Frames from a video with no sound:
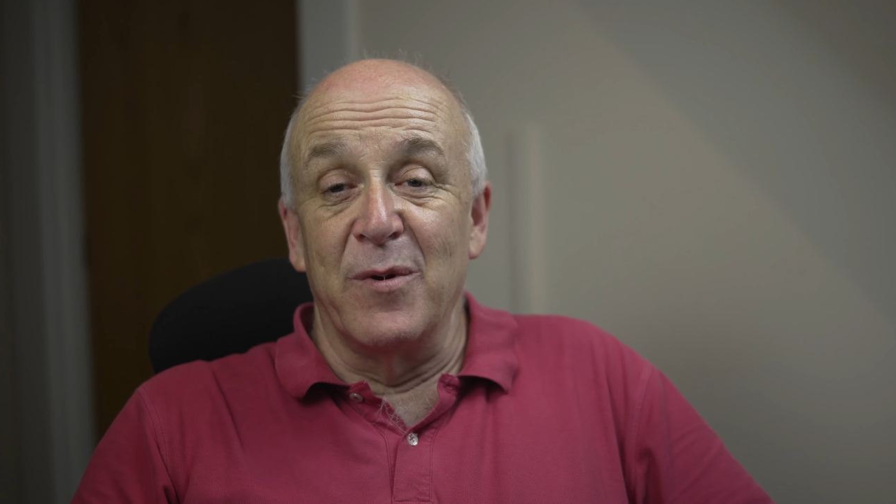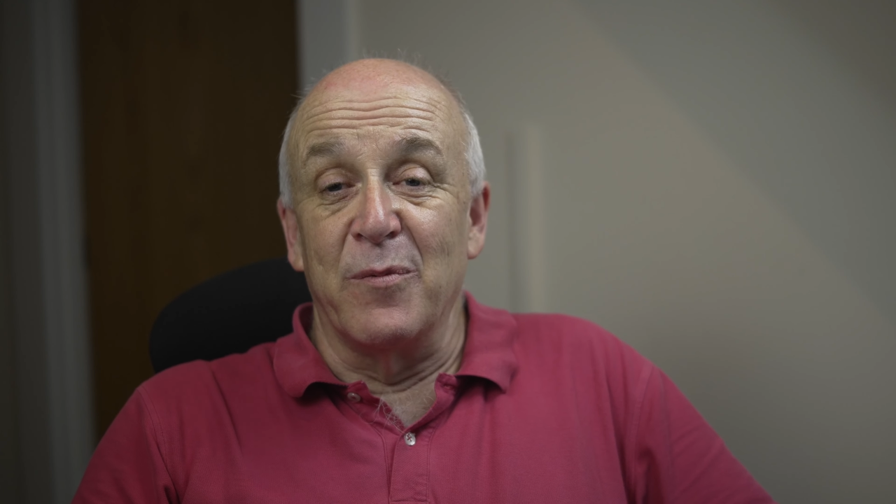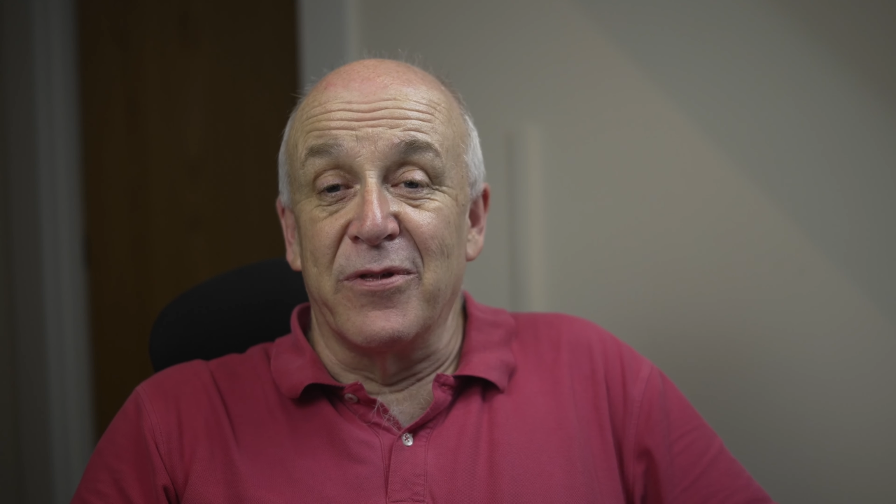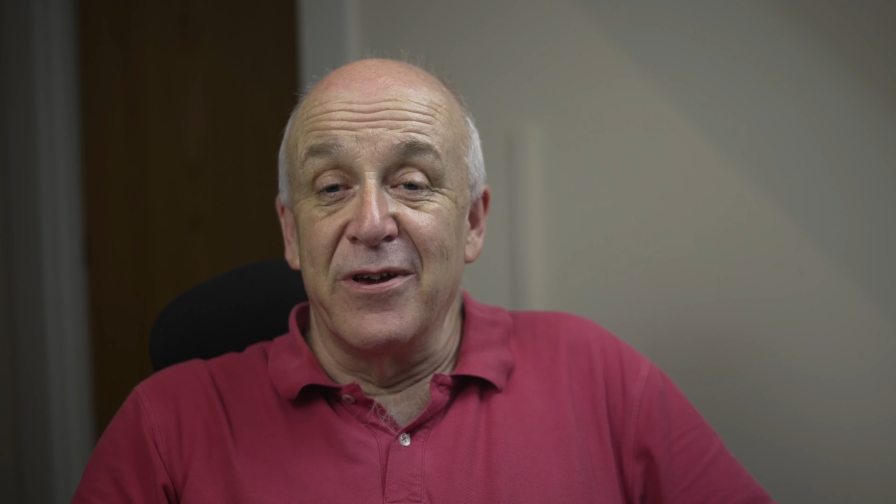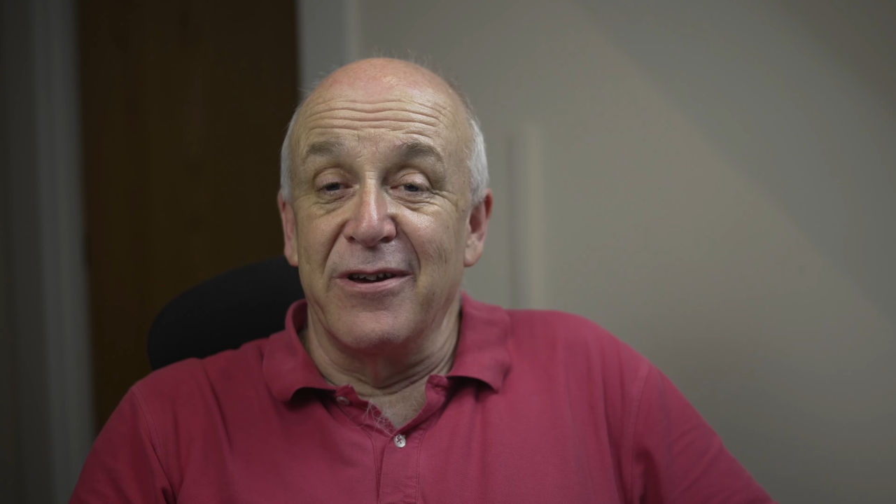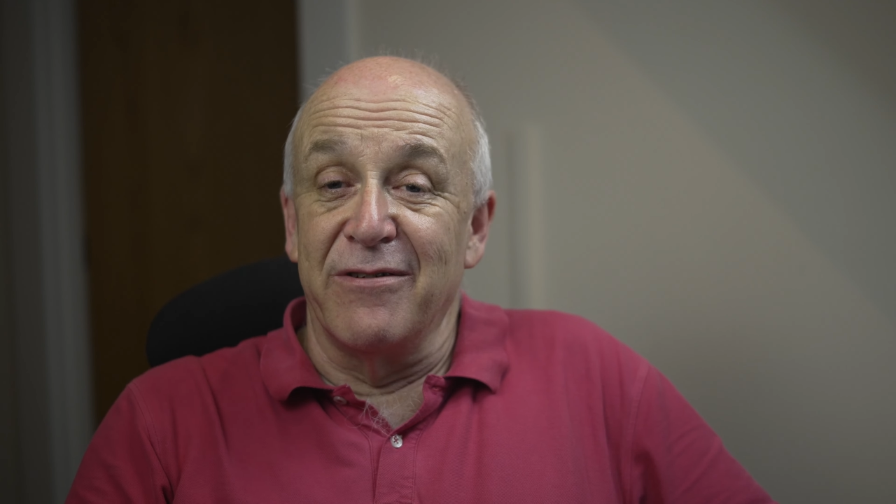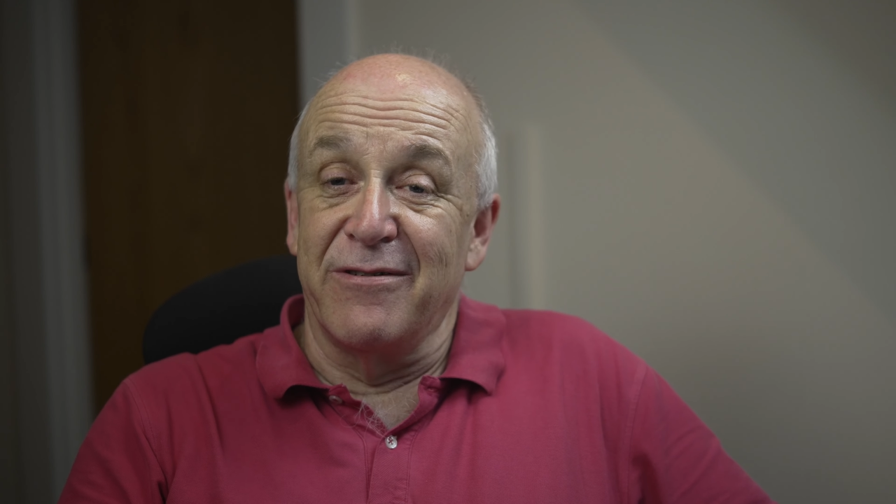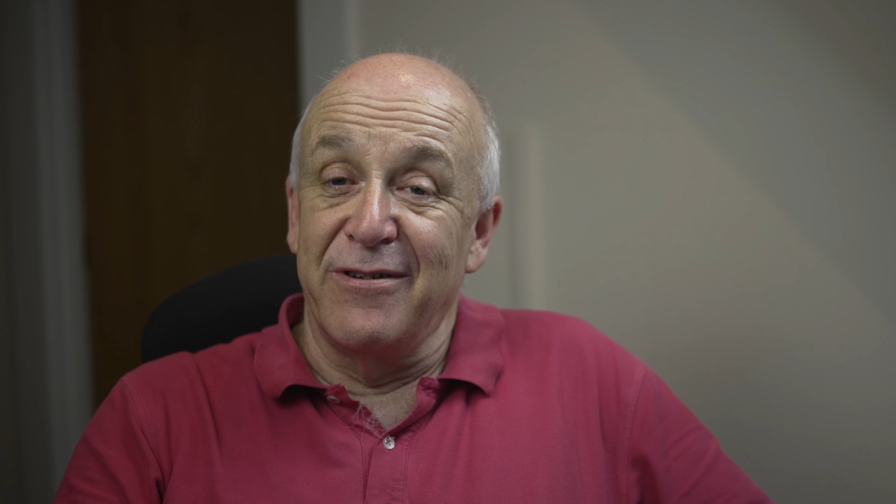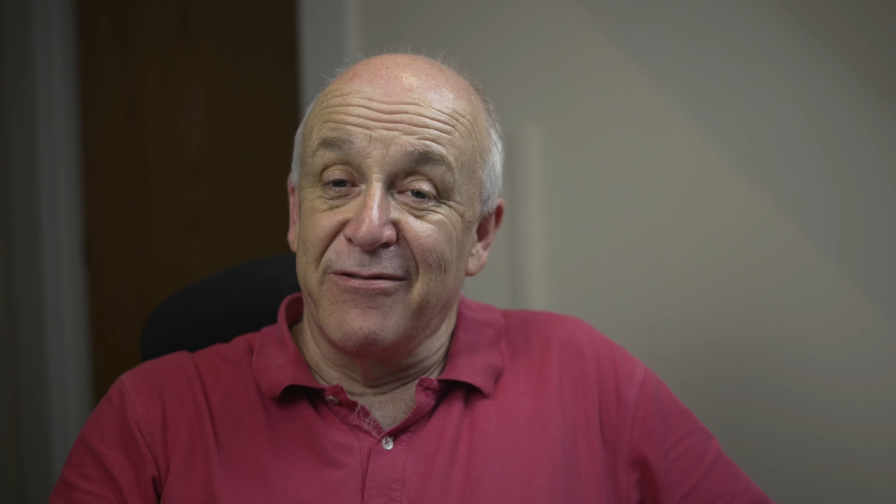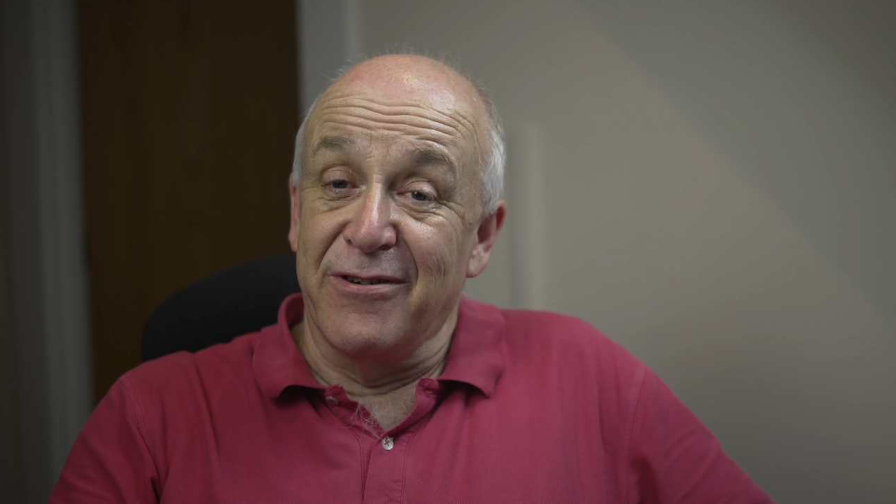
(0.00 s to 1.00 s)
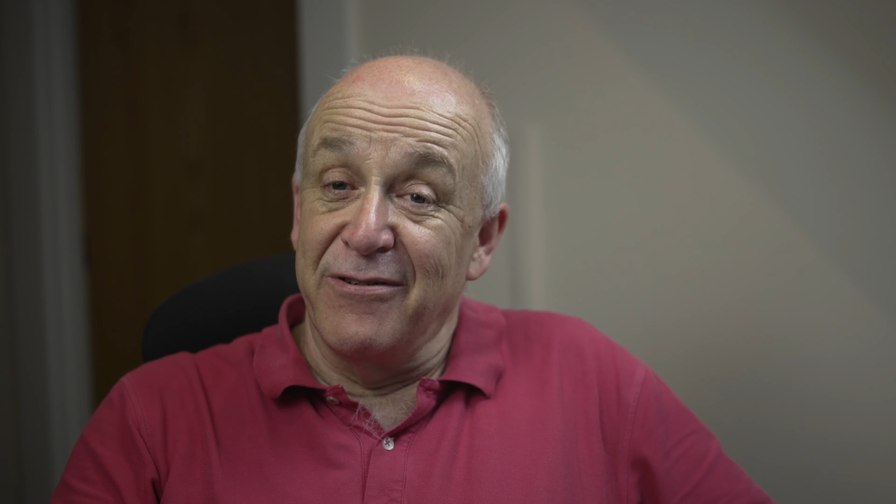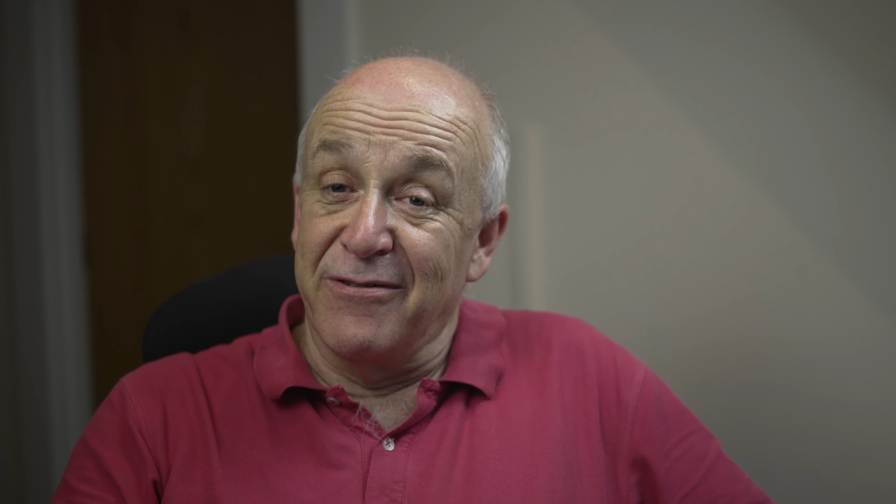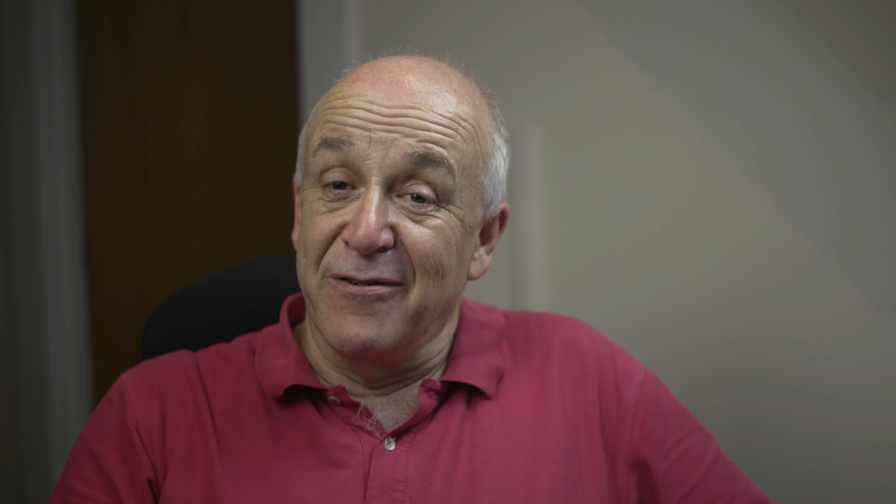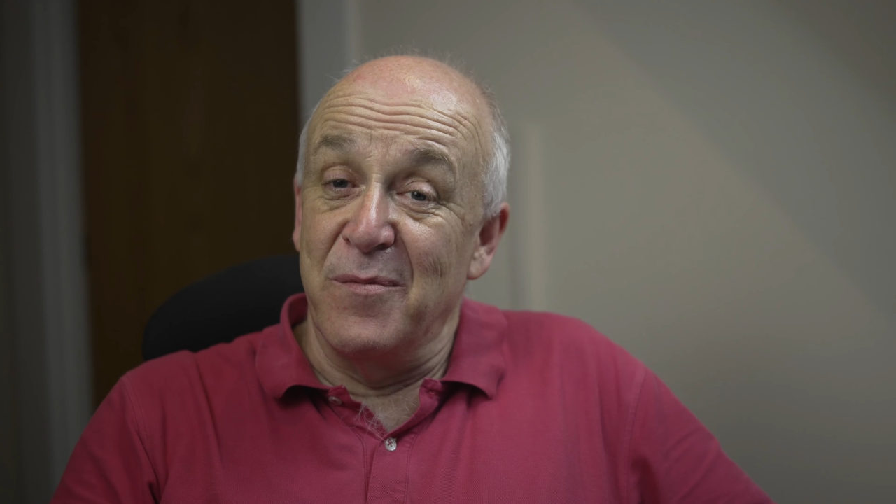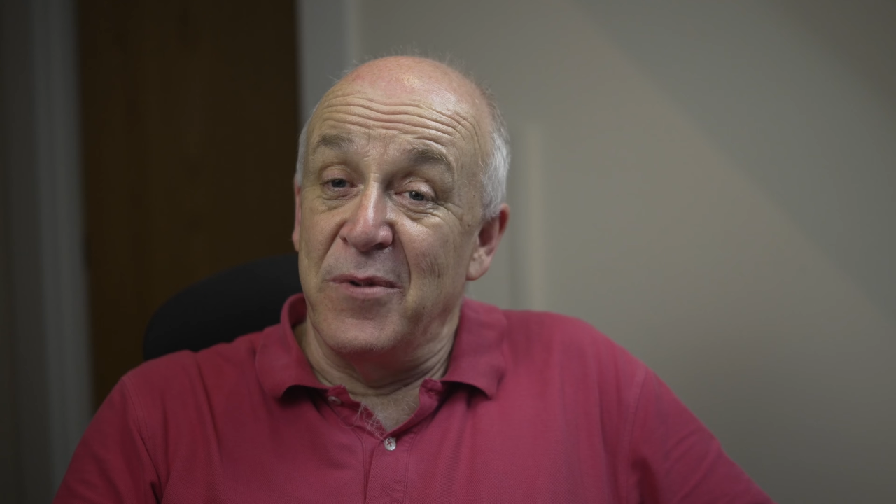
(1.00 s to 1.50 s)
people think it's an excuse
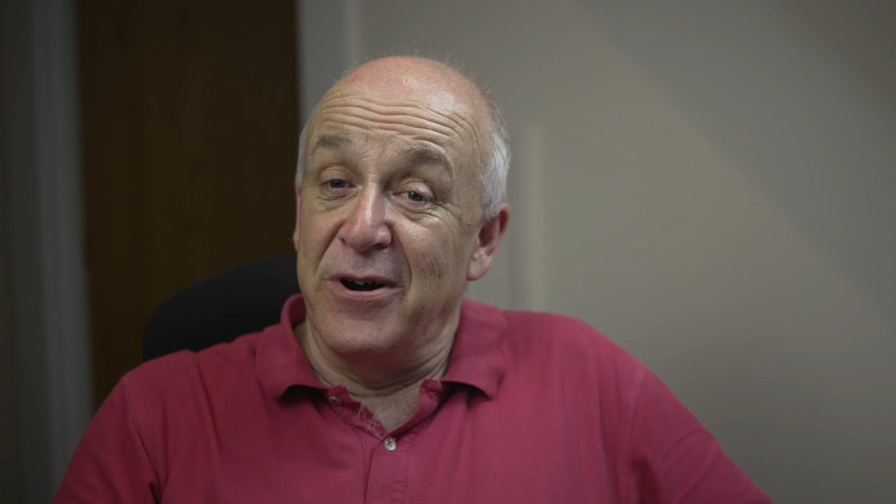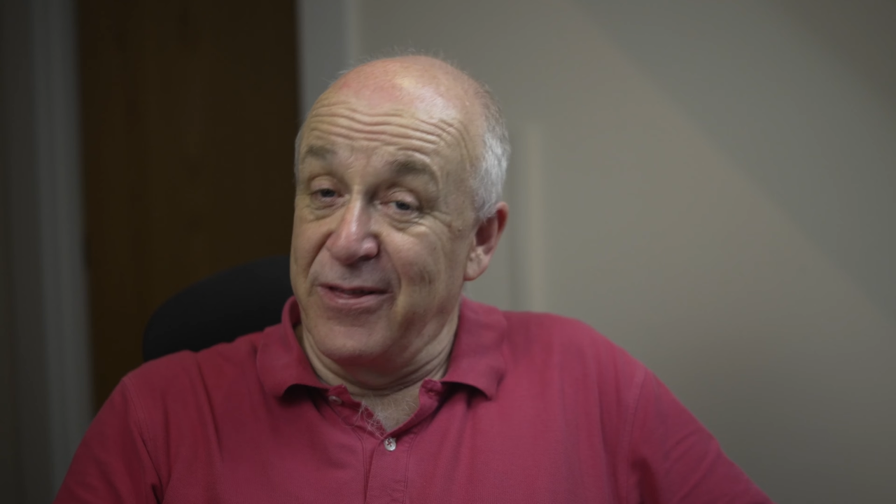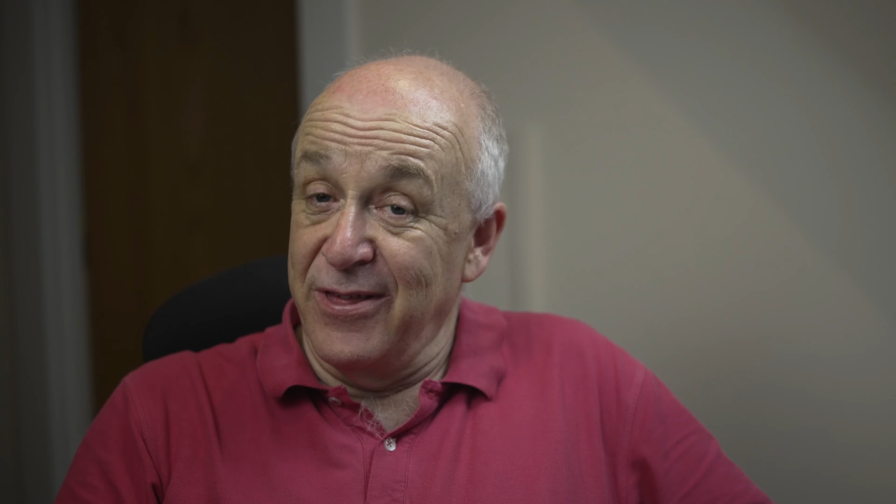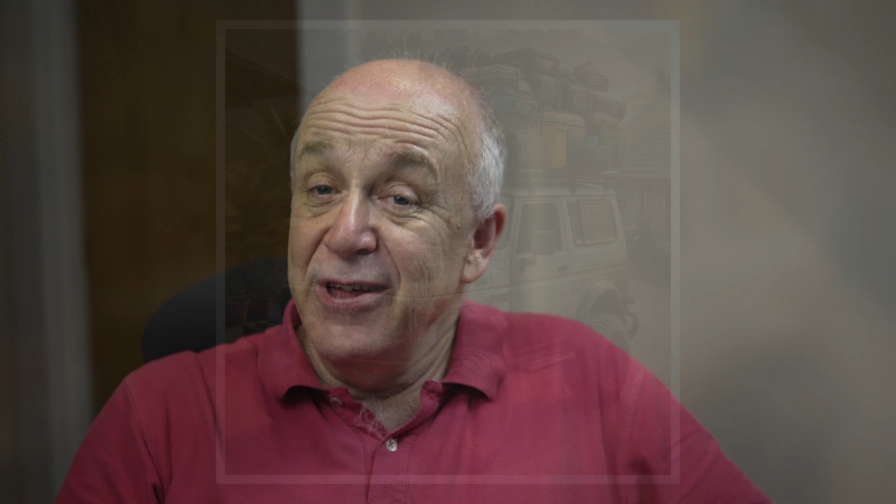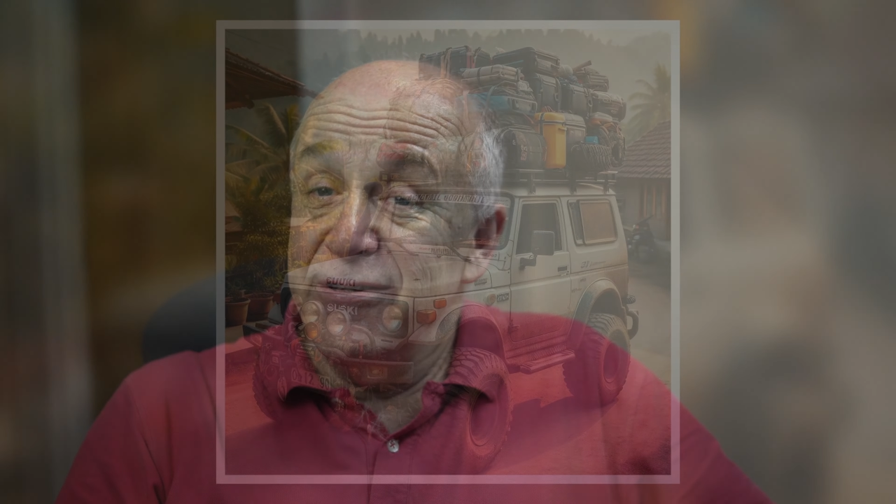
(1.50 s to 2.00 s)
to go and buy the